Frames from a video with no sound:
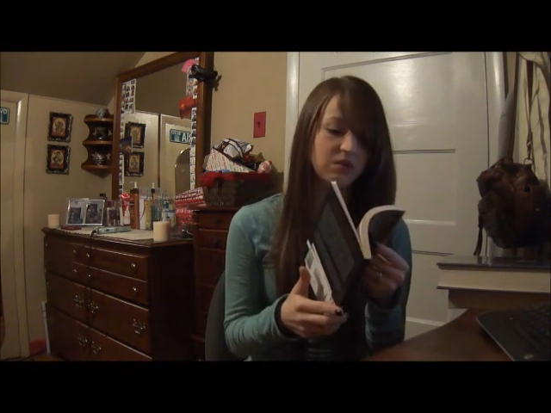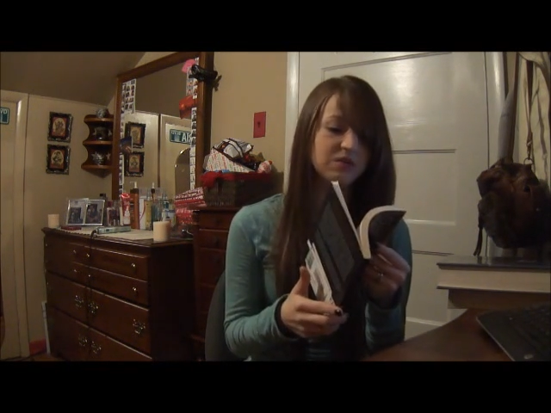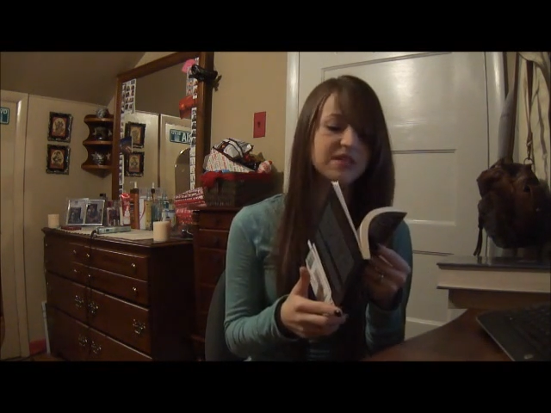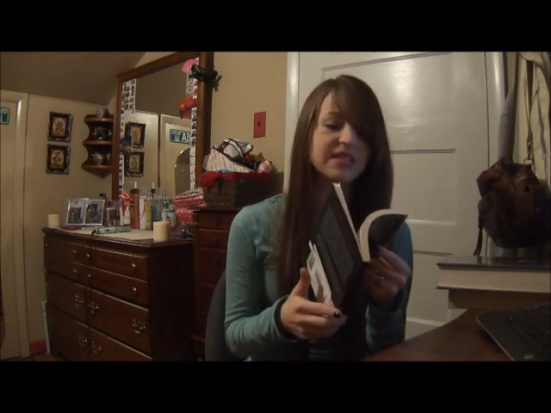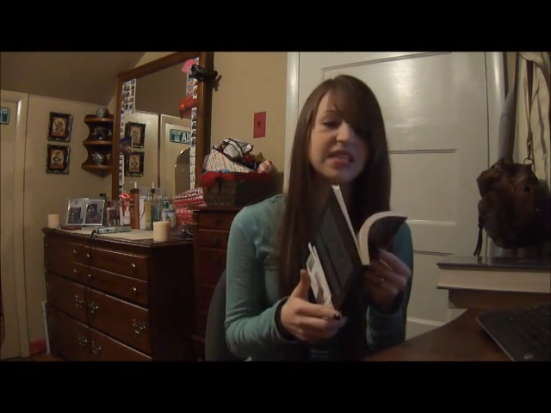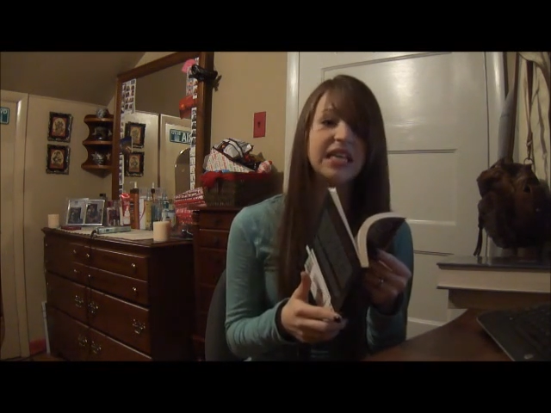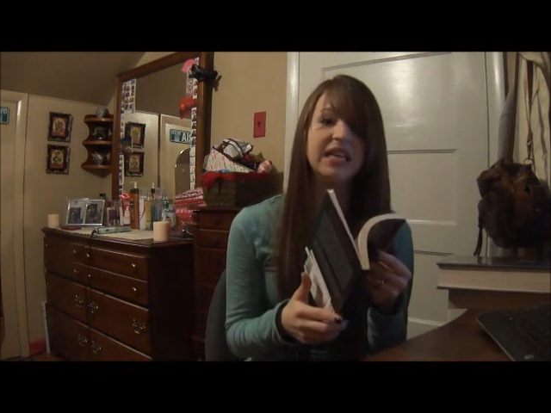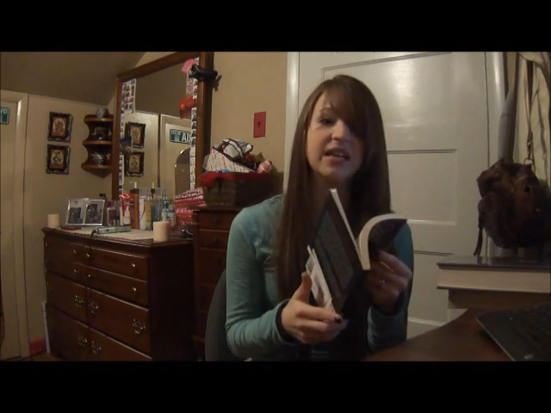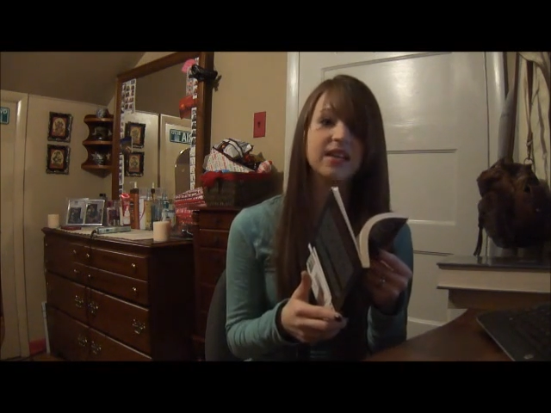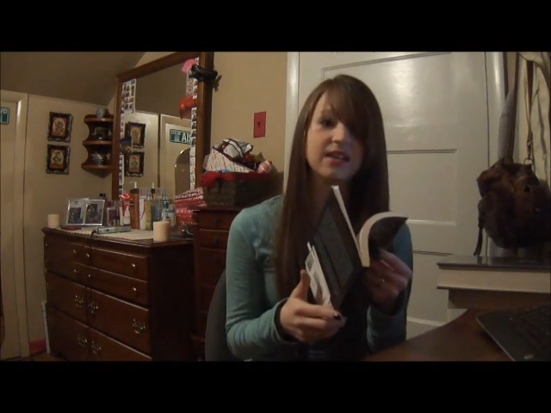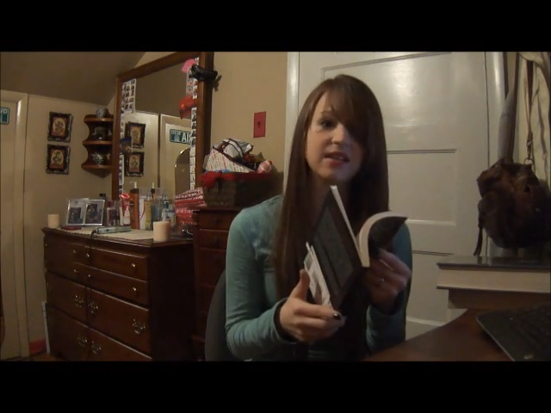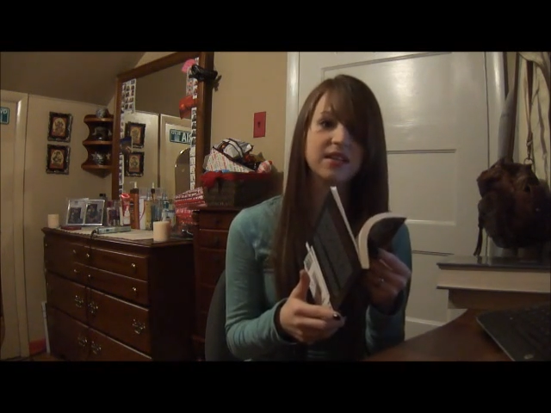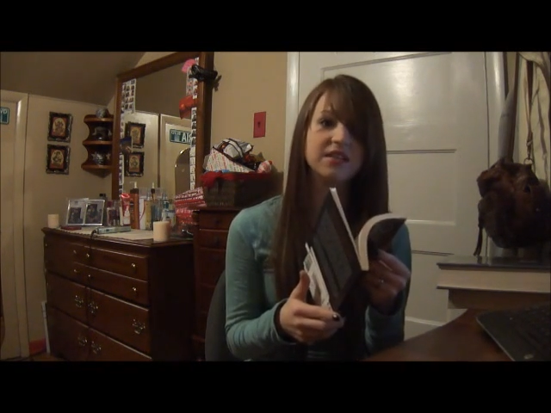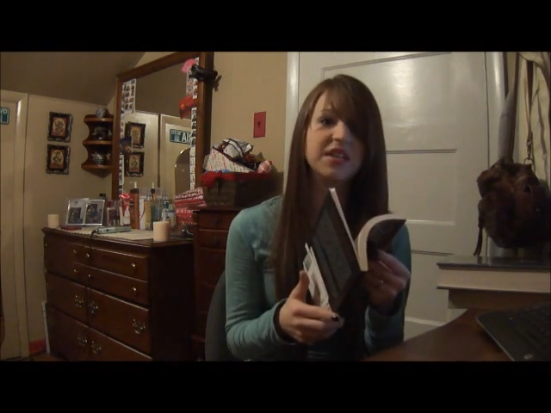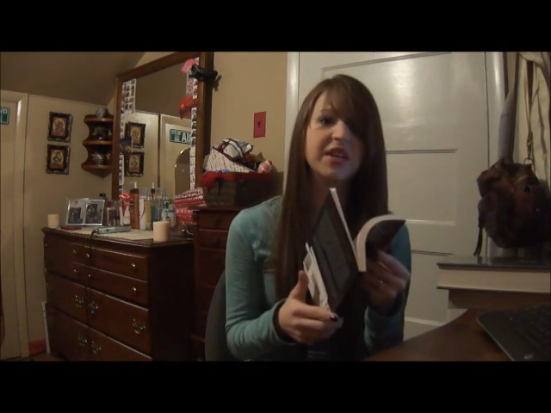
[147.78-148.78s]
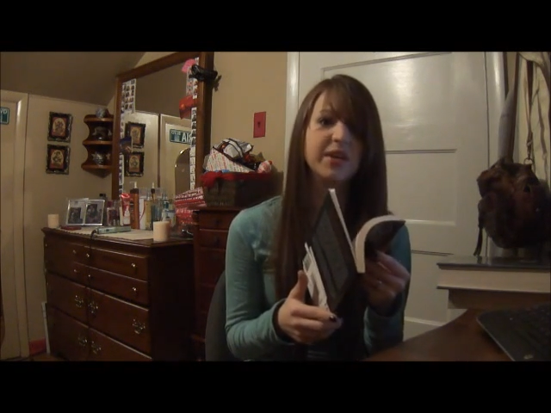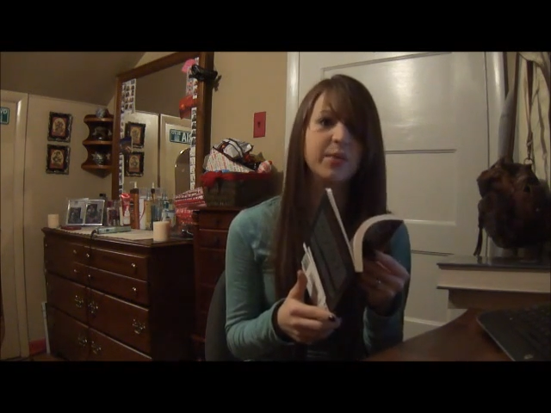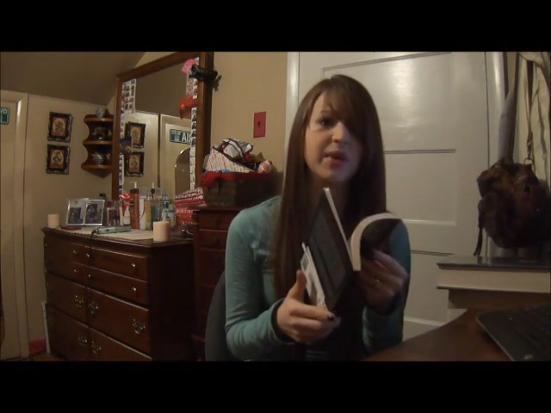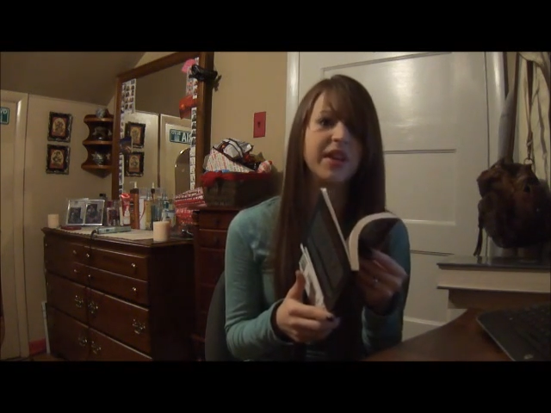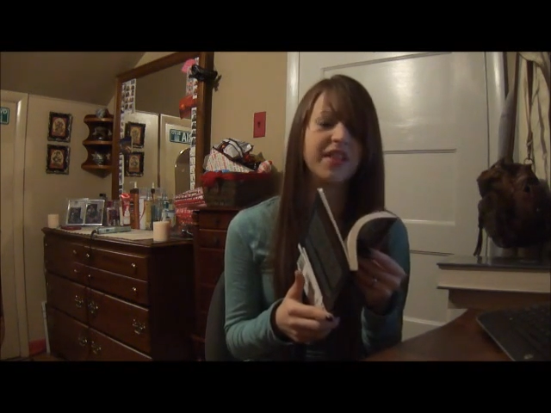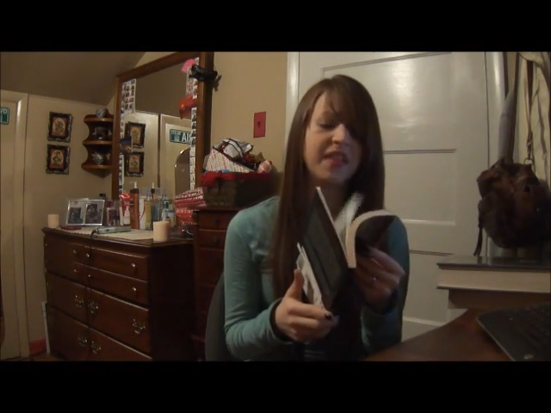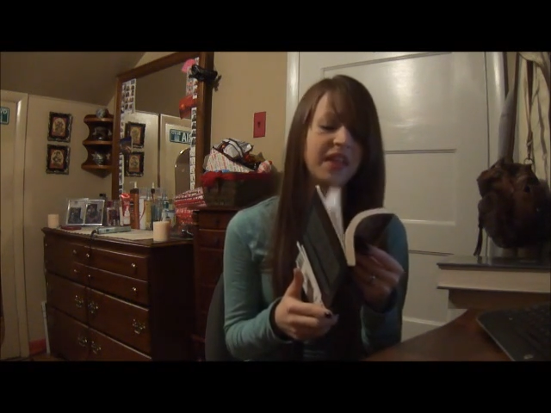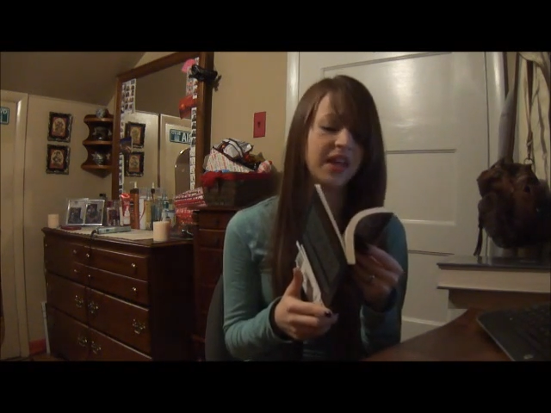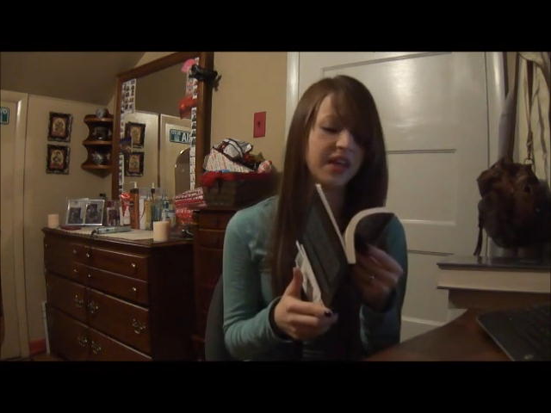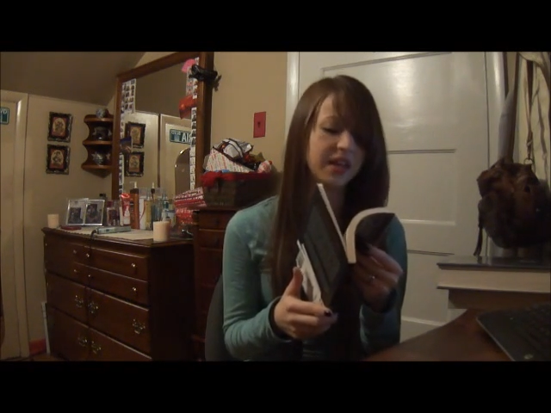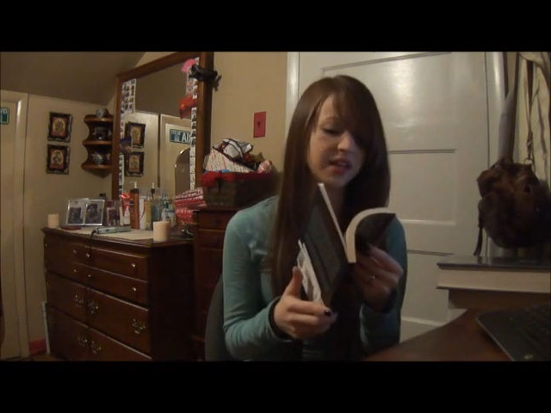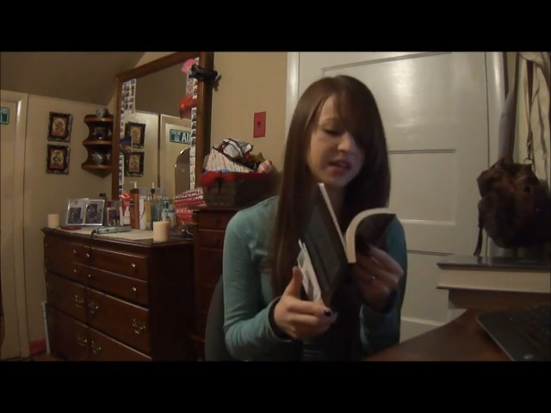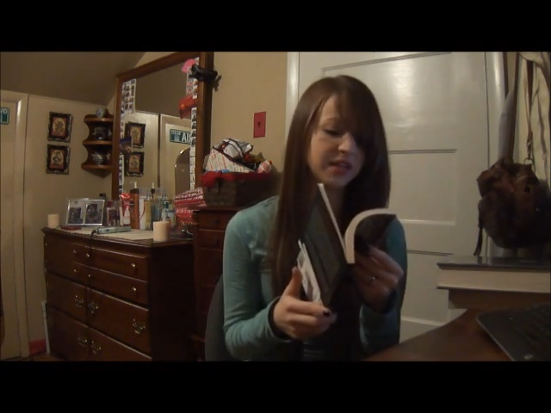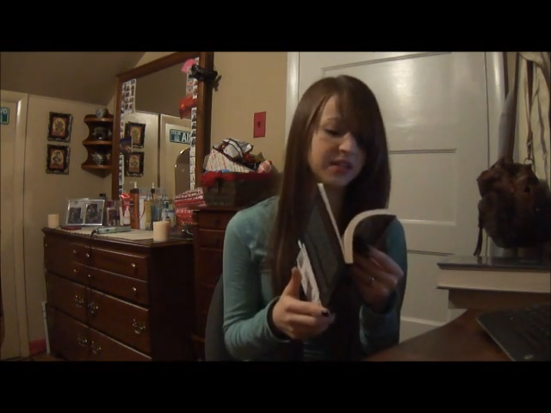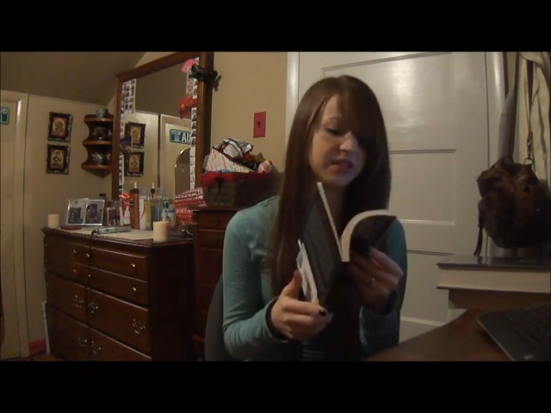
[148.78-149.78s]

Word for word: We'll see. I'll tell you what I think.